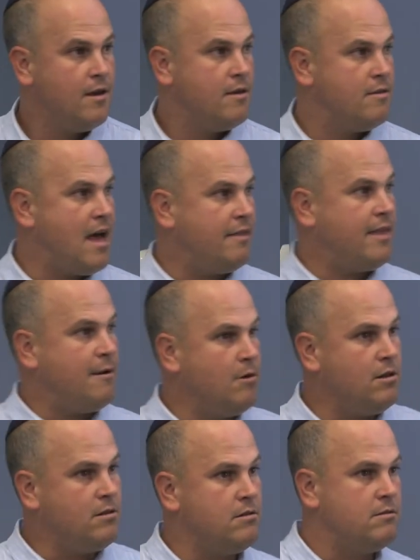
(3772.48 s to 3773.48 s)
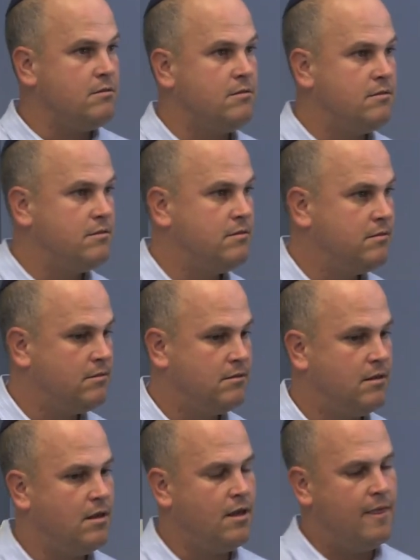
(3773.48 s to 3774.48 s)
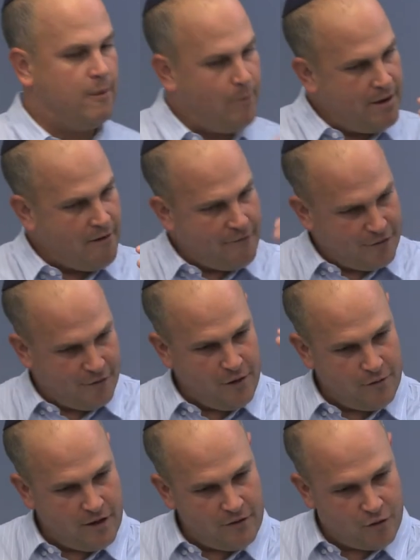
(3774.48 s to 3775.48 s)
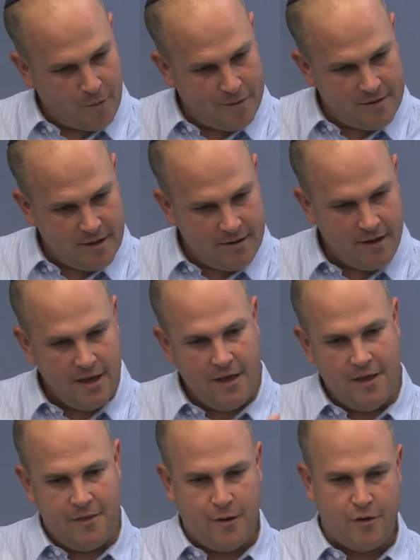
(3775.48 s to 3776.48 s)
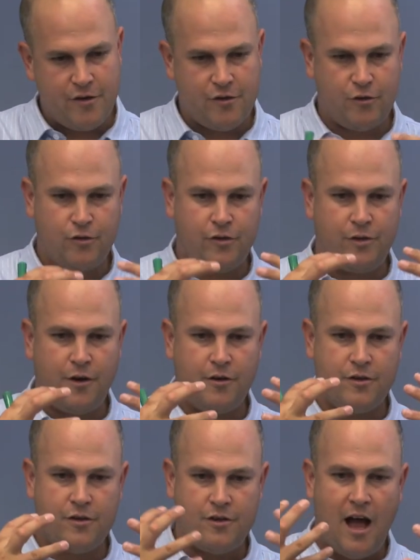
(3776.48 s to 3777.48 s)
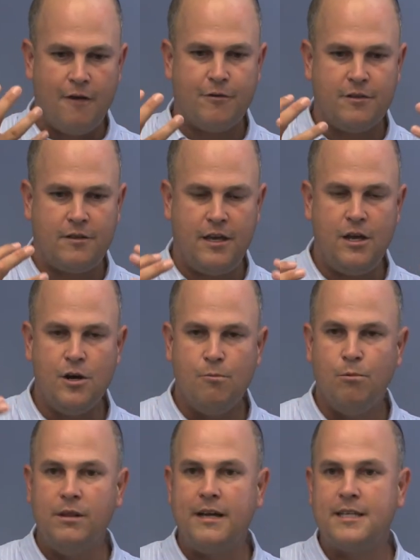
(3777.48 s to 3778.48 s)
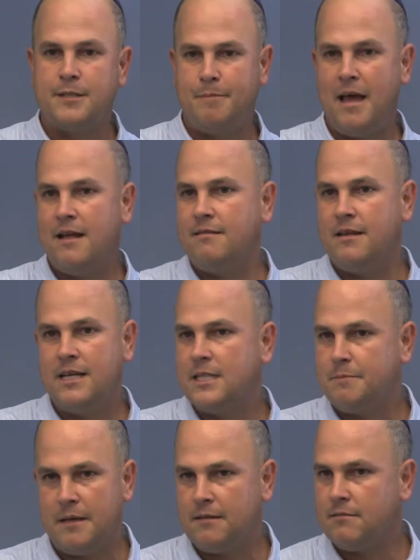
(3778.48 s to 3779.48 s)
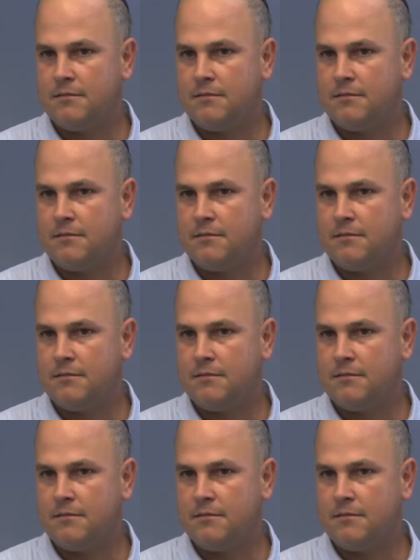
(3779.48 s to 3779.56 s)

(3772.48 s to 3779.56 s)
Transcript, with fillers: Then they will the way Rav interprets it, their, their sovereignty will expand and expand.